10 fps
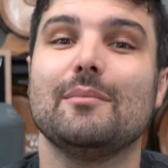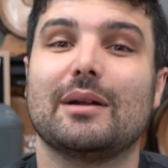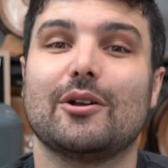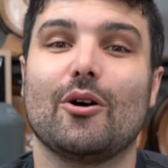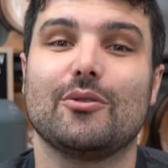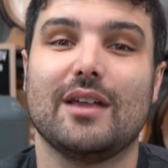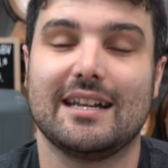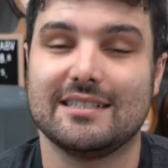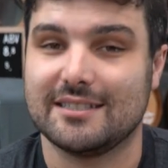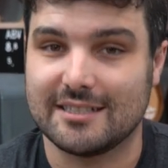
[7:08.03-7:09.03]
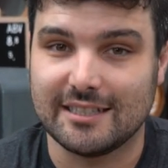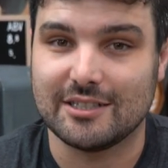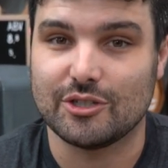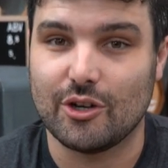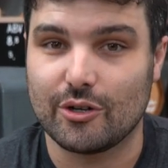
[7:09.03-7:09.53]
but I know that in
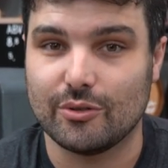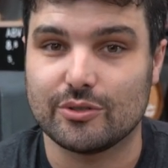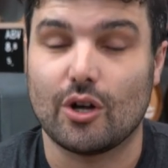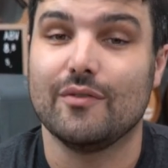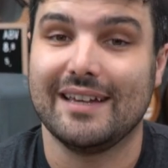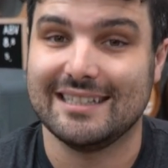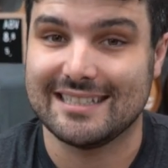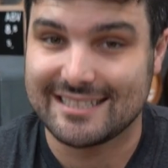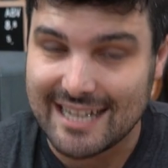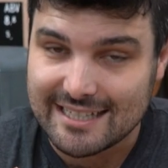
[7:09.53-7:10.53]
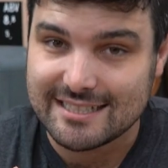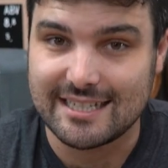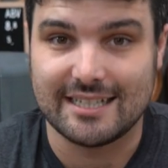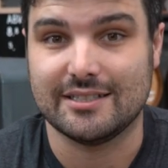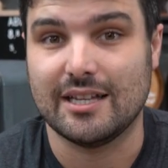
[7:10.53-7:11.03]
distilling circles over in the States,
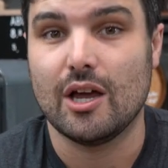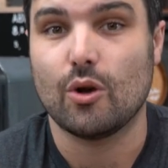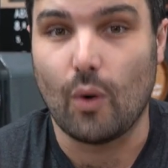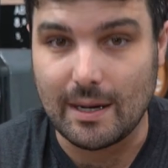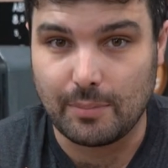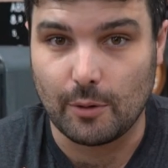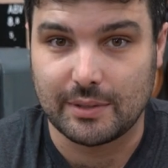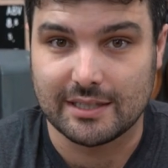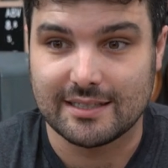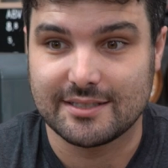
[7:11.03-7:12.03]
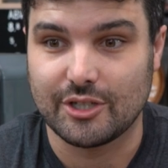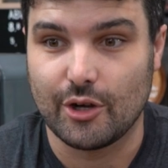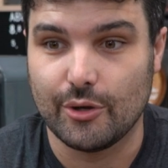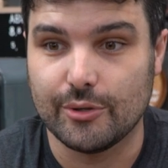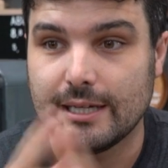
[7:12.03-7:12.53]
it is quite popular.
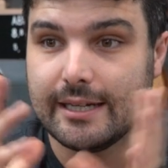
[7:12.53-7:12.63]
So